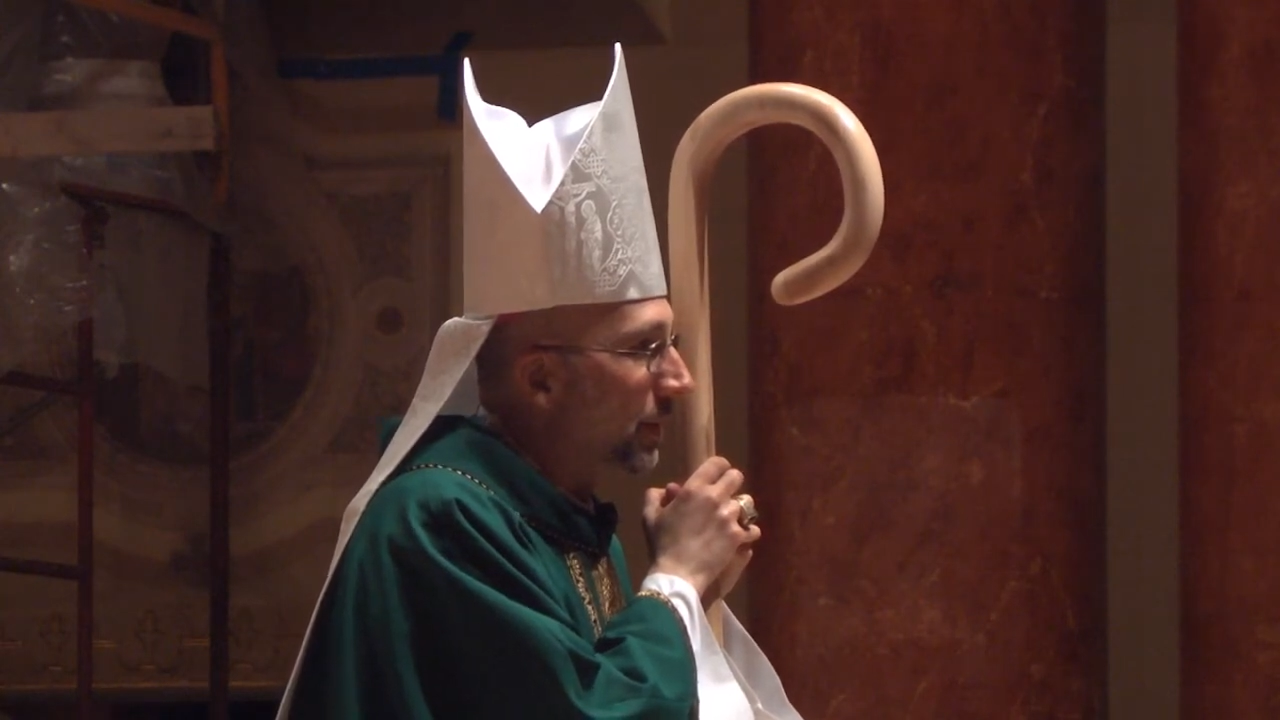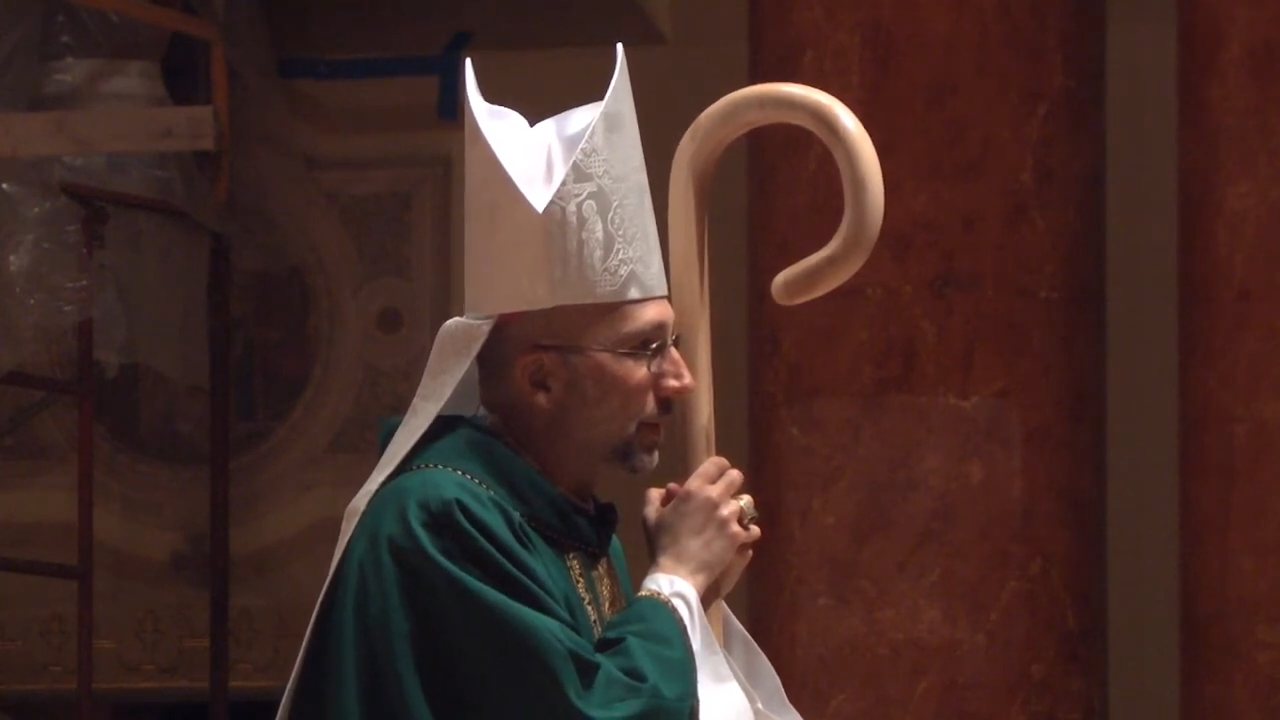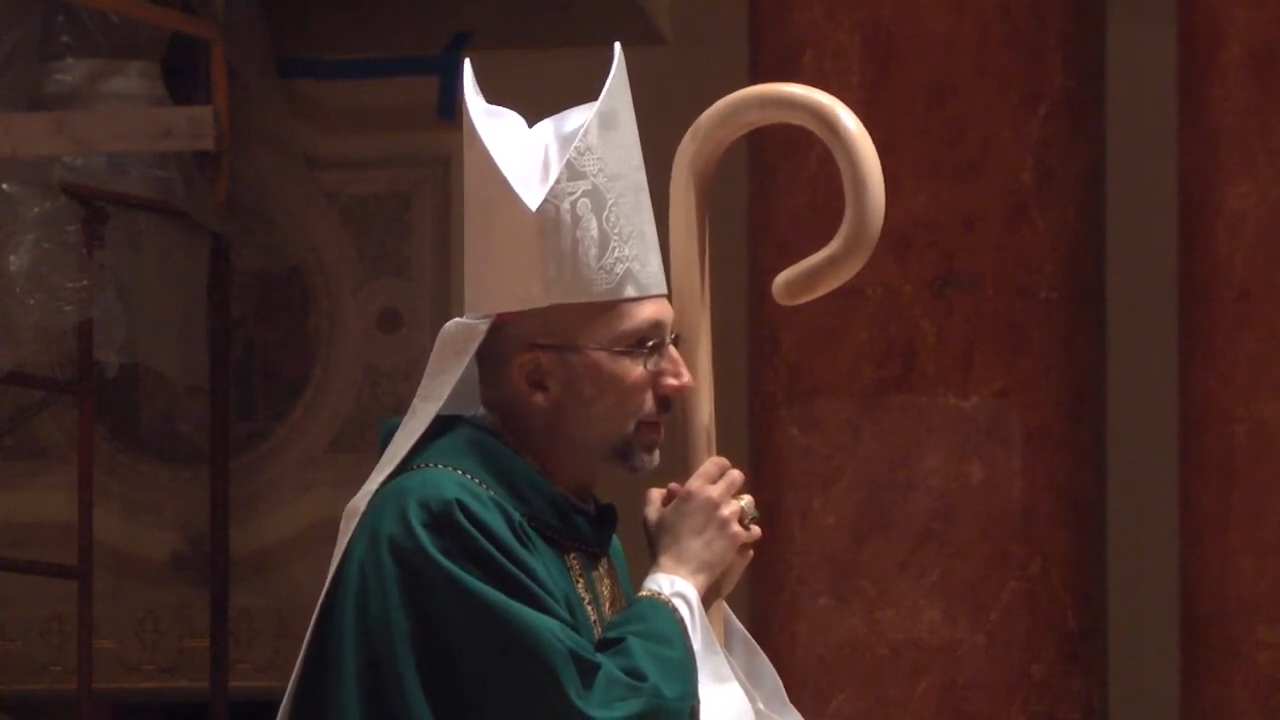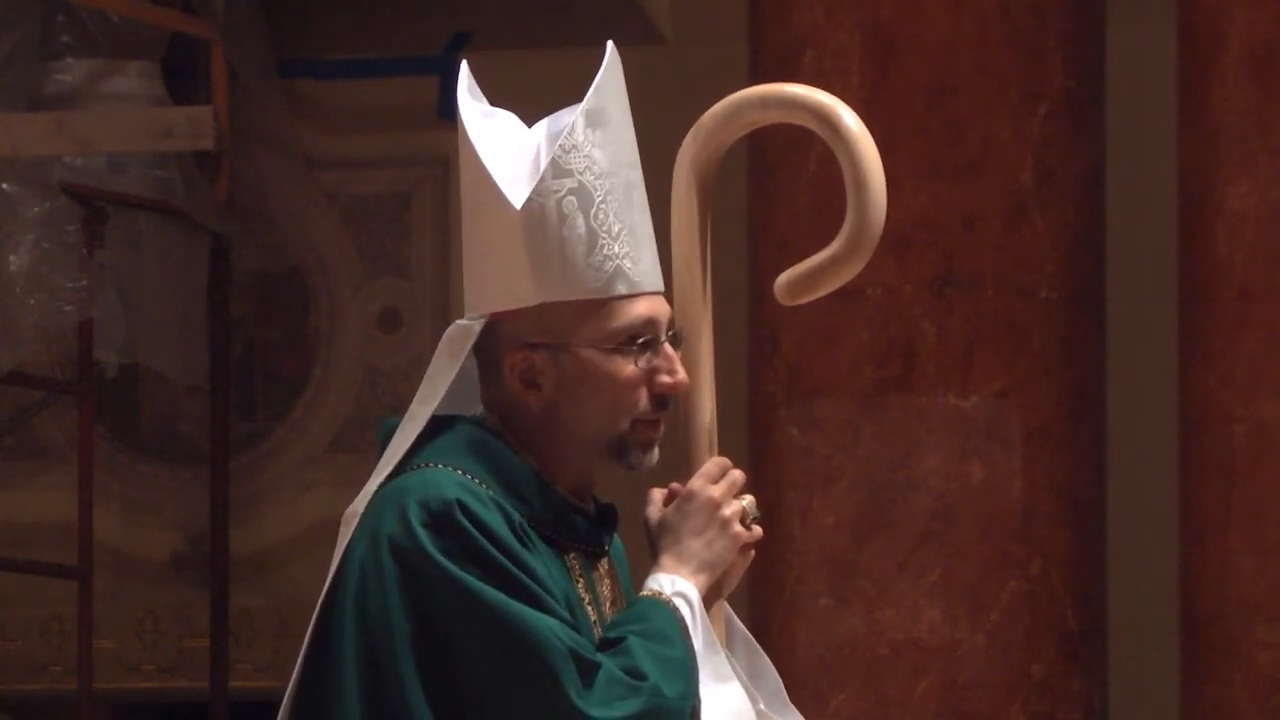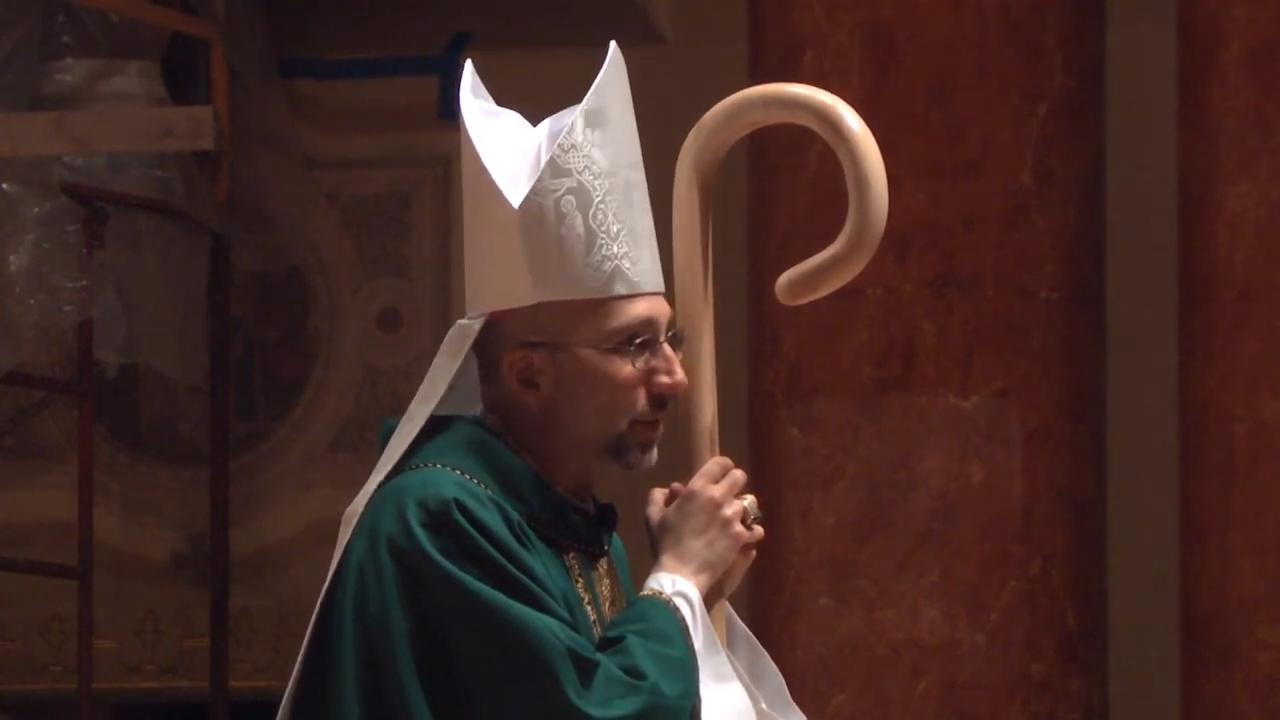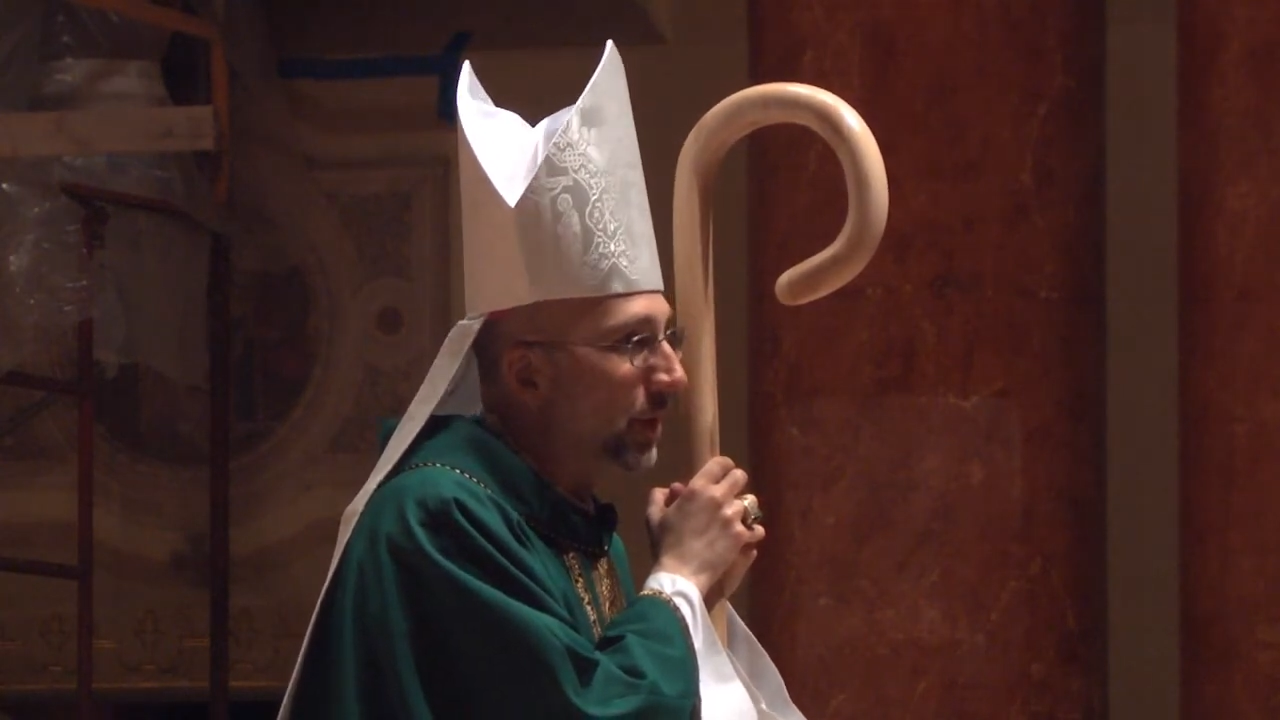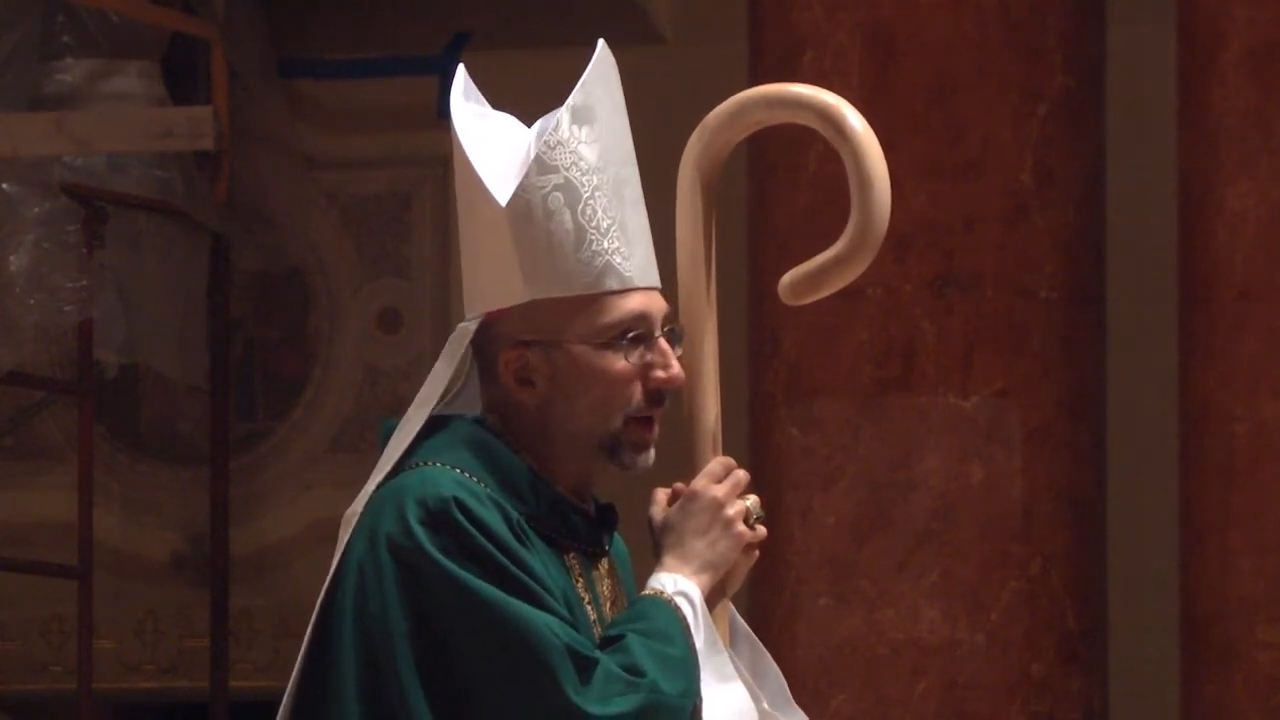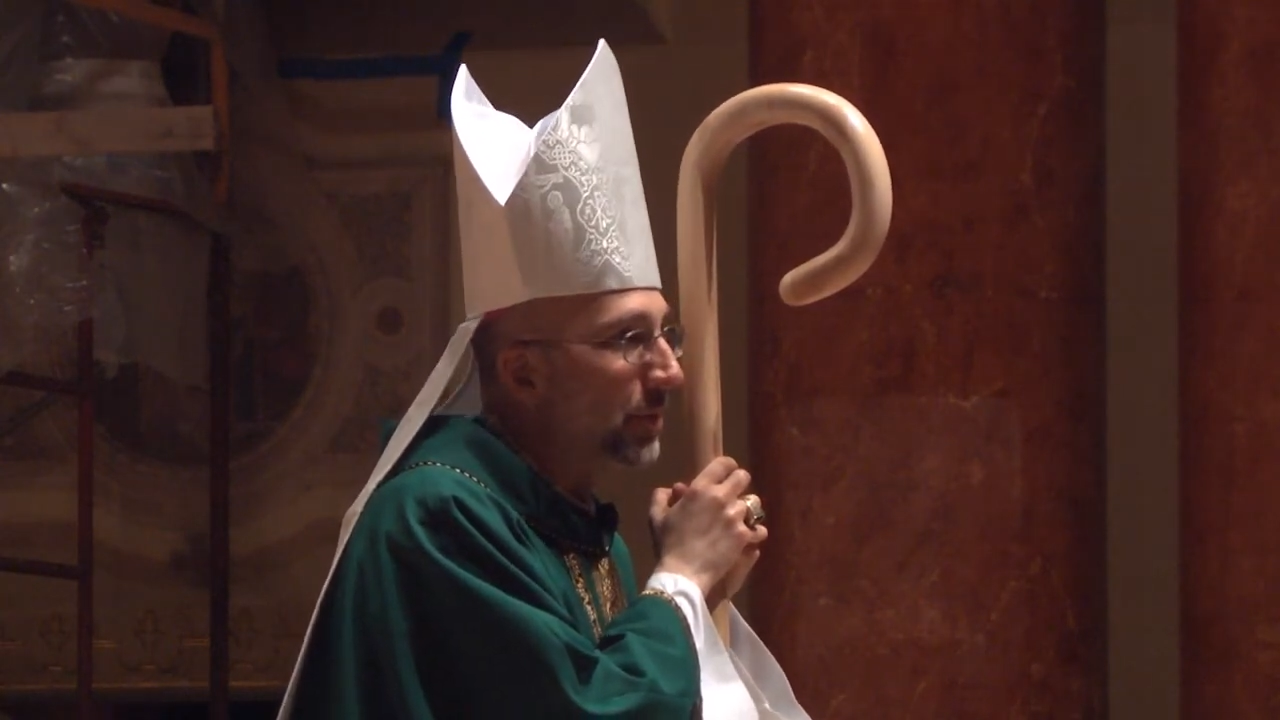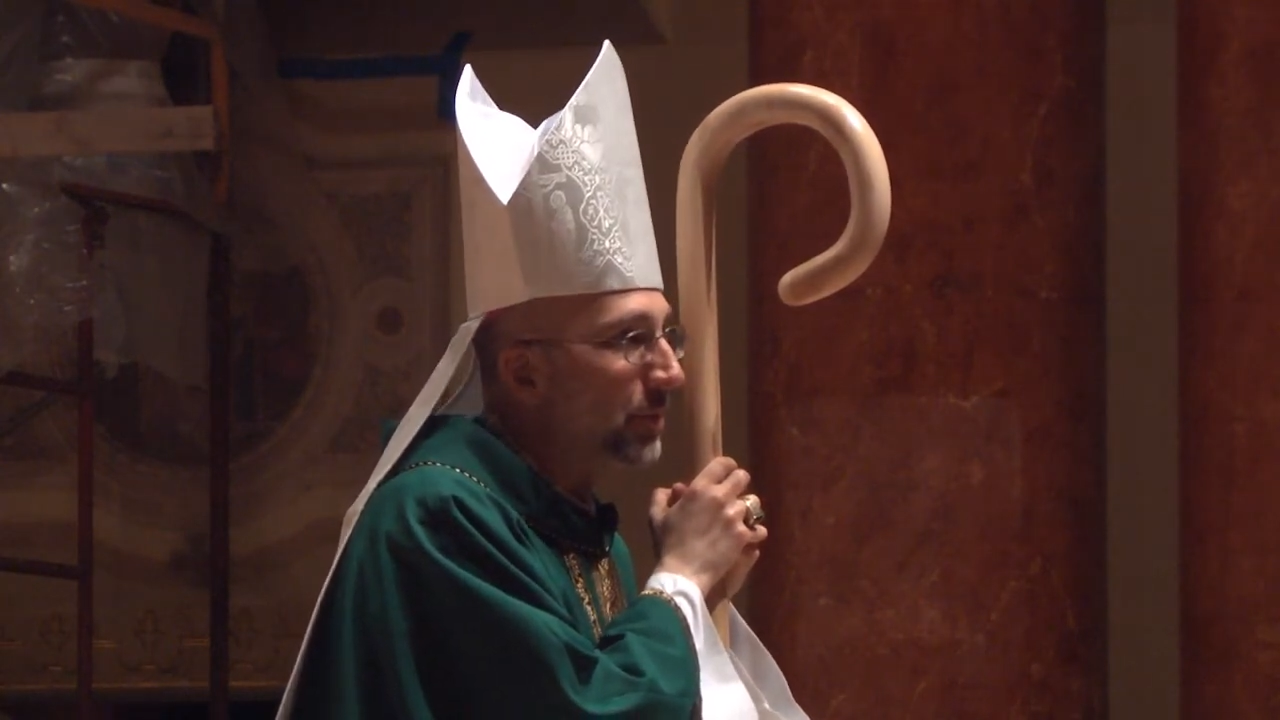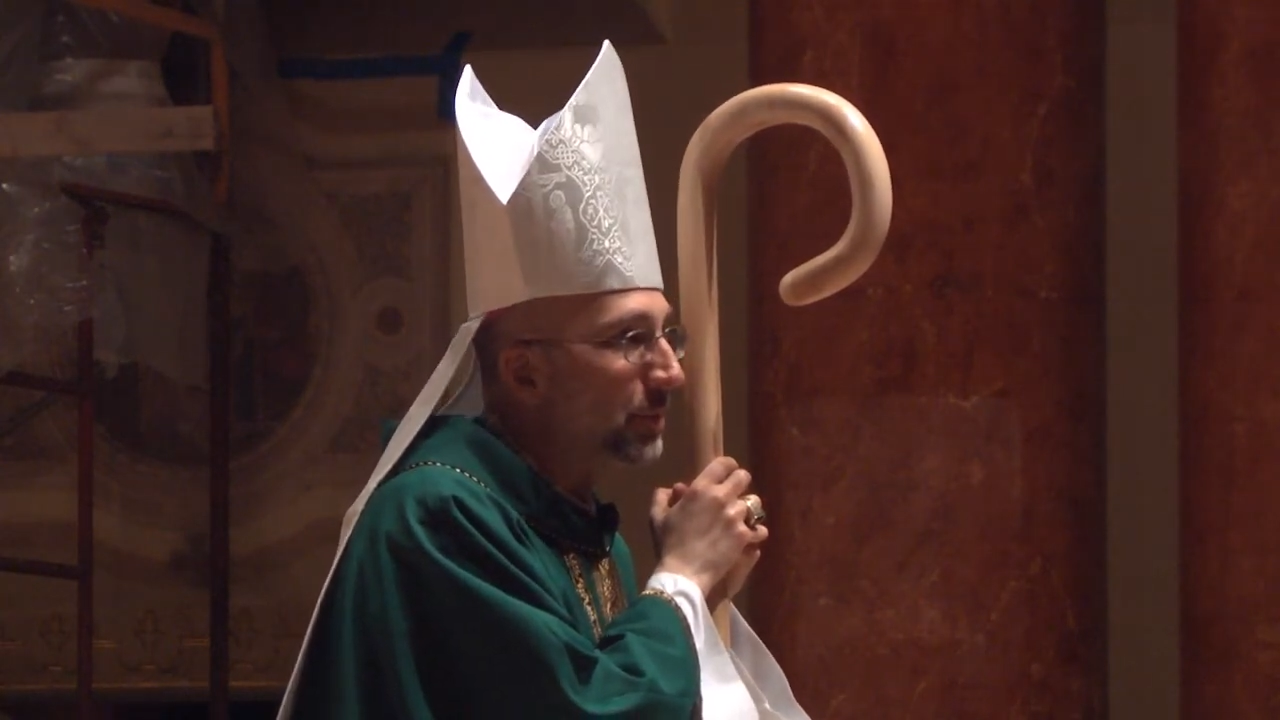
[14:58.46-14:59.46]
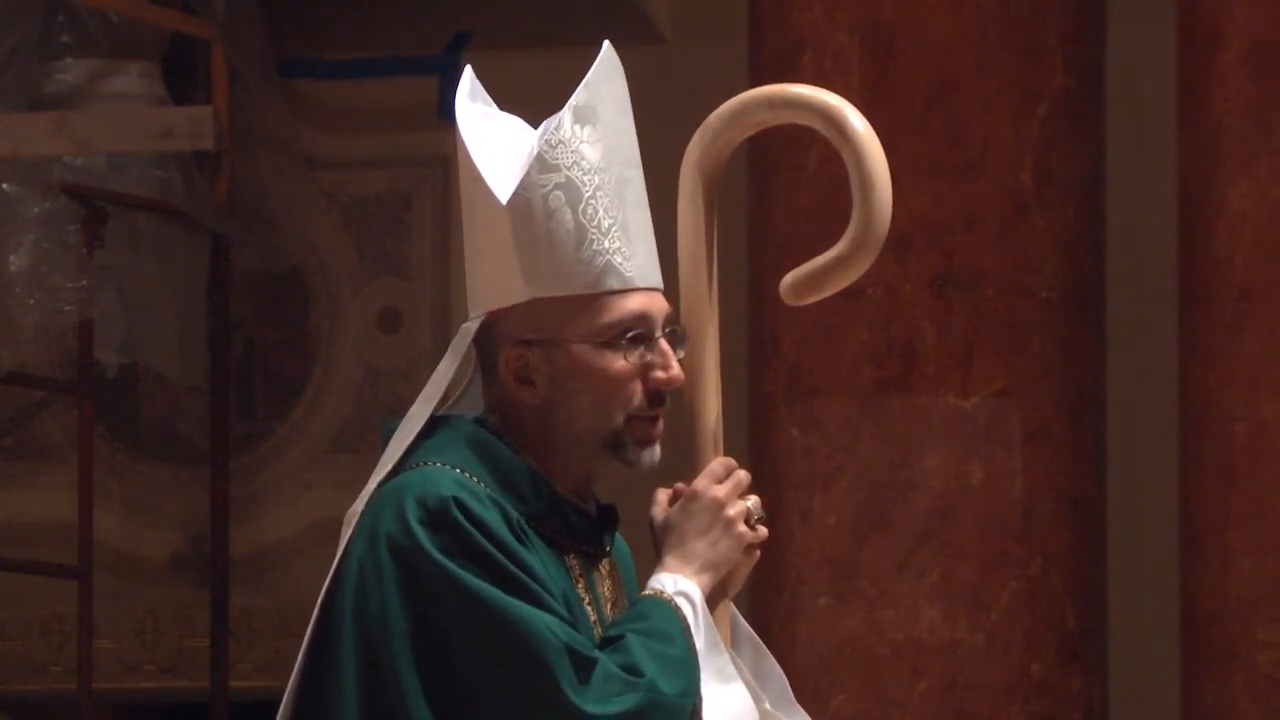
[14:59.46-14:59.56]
that your life